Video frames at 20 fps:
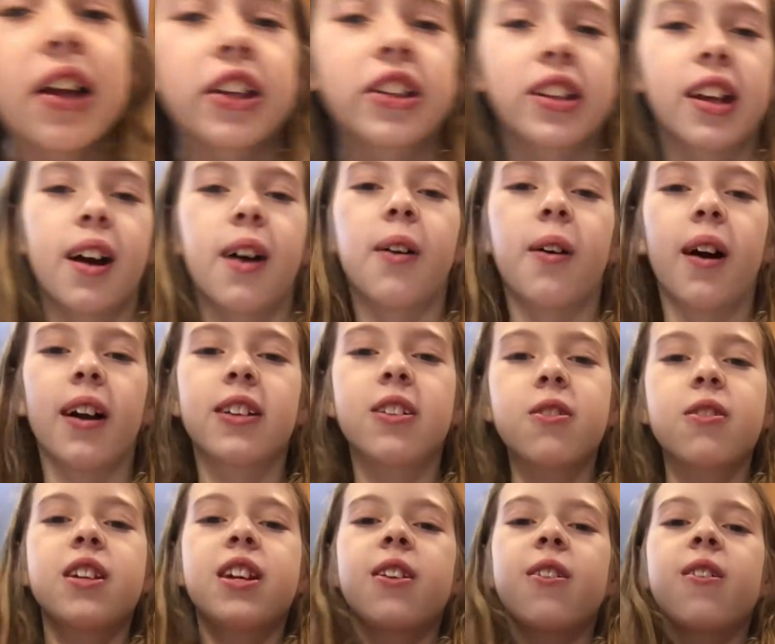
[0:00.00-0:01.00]
so
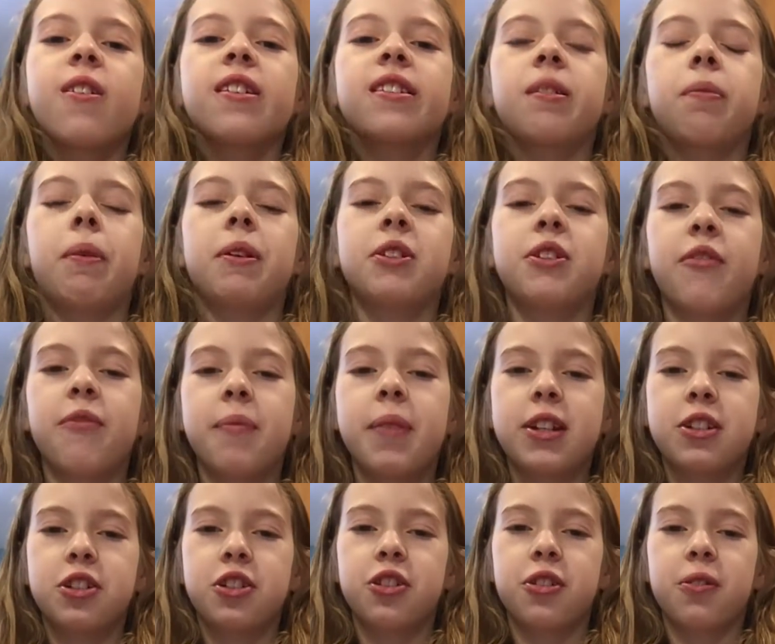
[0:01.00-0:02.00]
under here is a bunch of
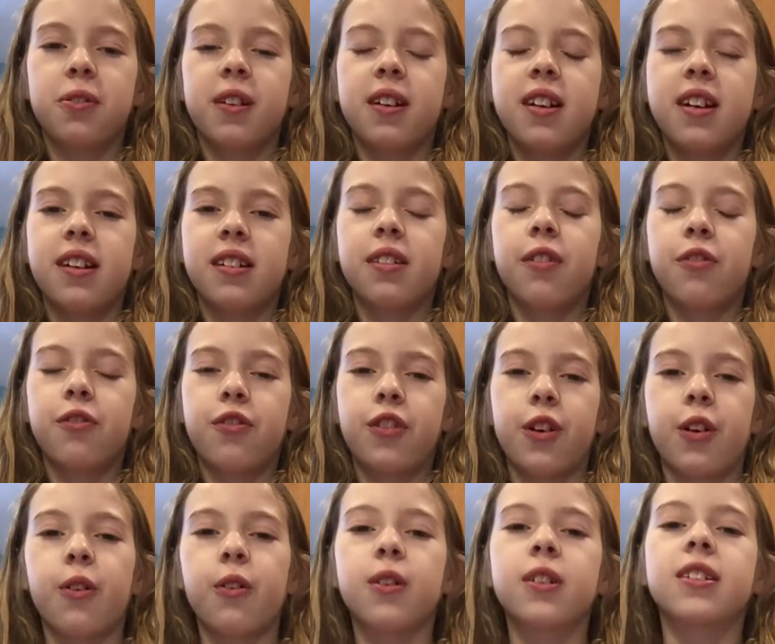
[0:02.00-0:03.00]
mystery
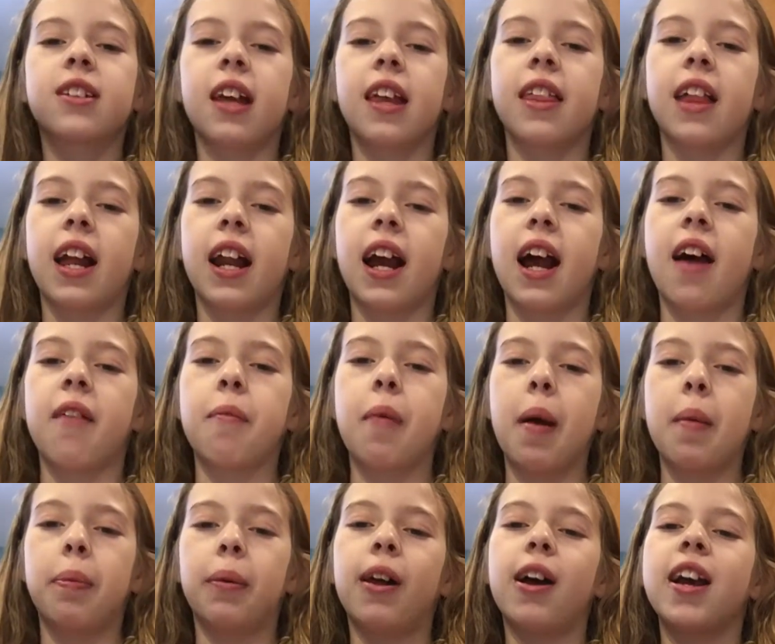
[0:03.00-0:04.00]
foods and then I have my
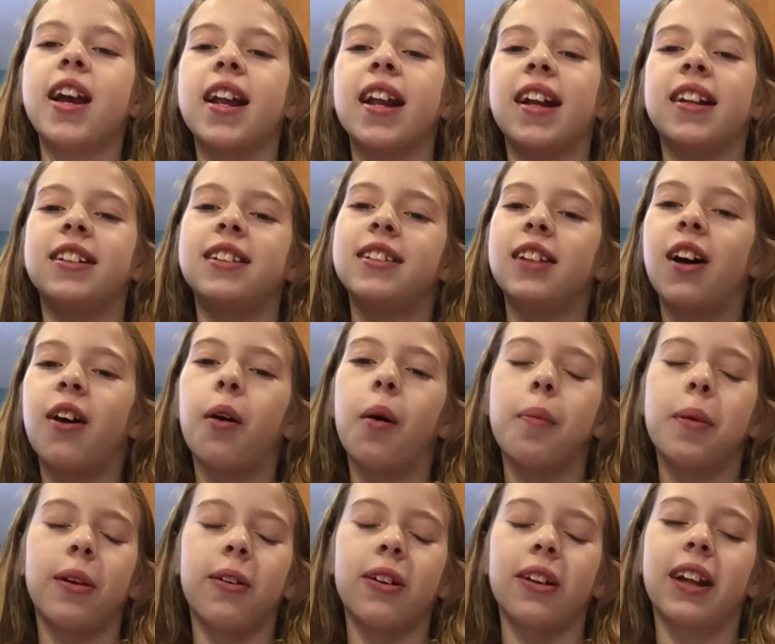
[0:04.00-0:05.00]
plate and so
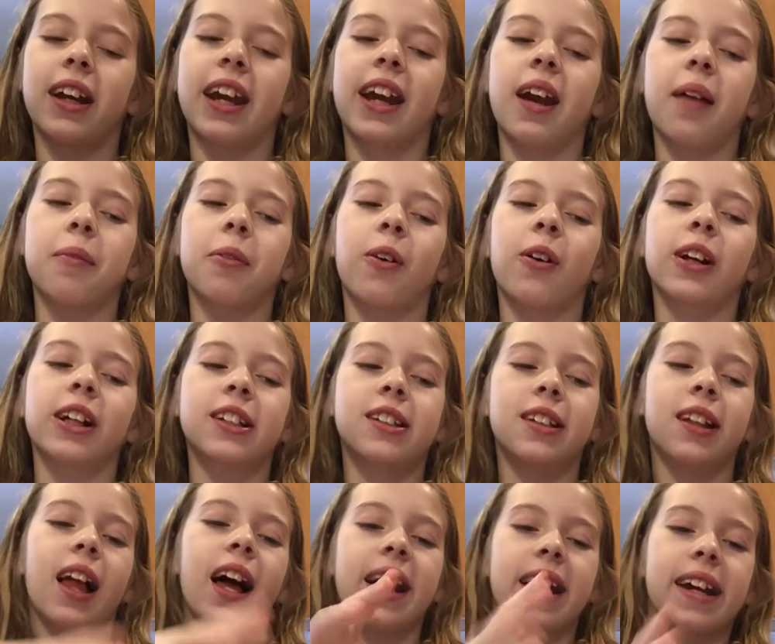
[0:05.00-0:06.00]
apparently I'm going
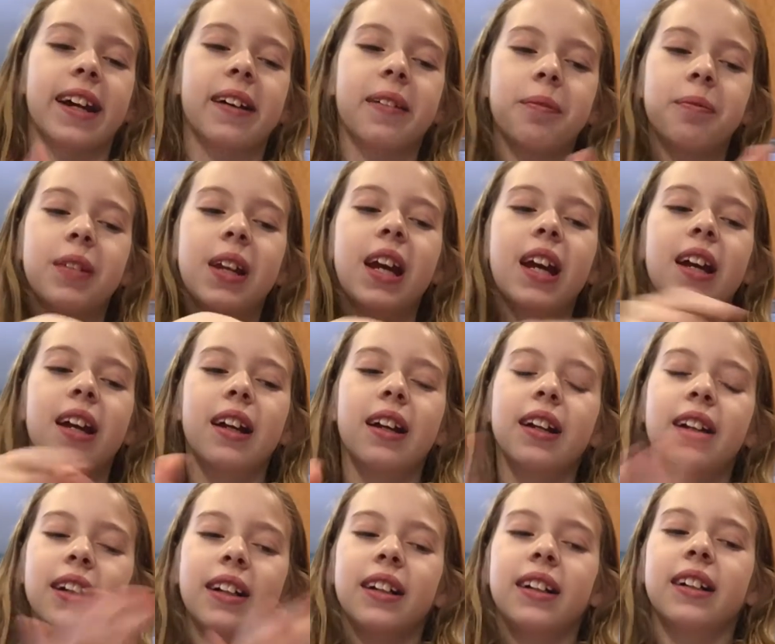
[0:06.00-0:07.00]
to like,
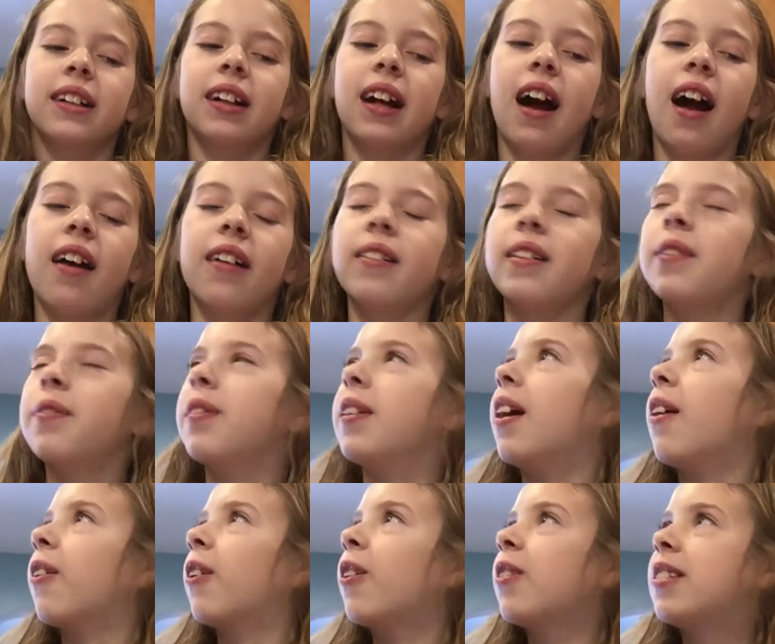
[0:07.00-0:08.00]
I don't even
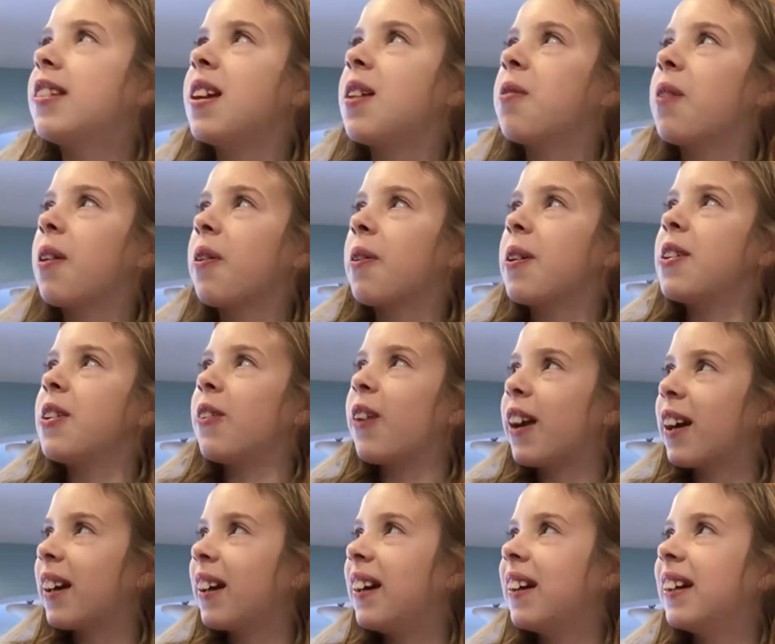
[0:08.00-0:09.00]
know. Christine, what are we
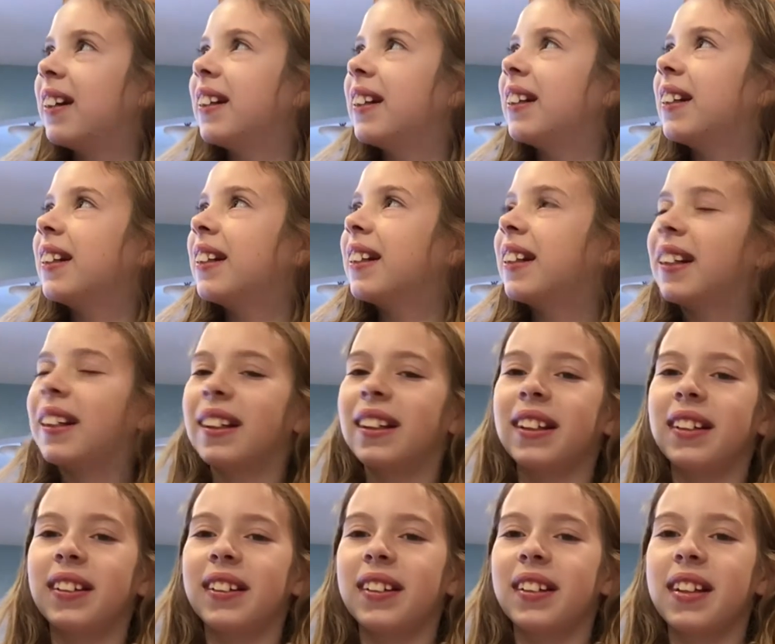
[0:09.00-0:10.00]
doing? Well,
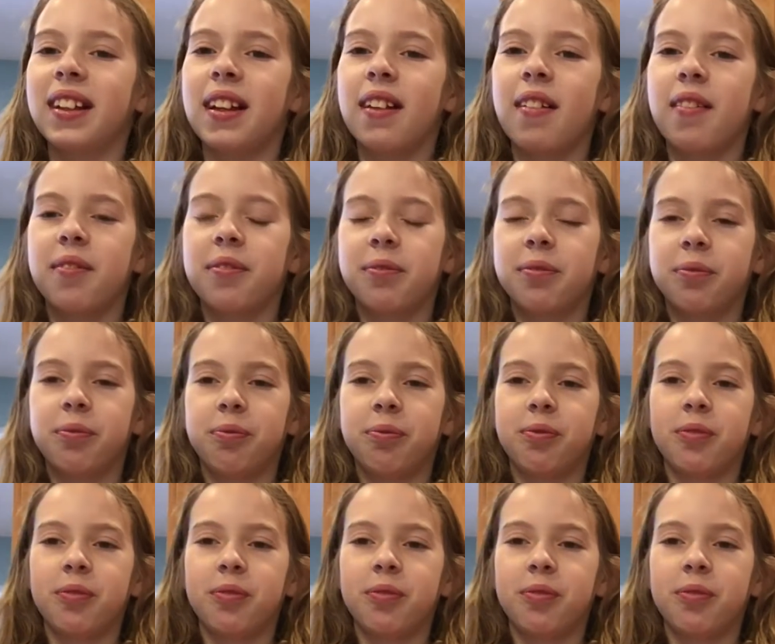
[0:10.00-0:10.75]
we are going to make the most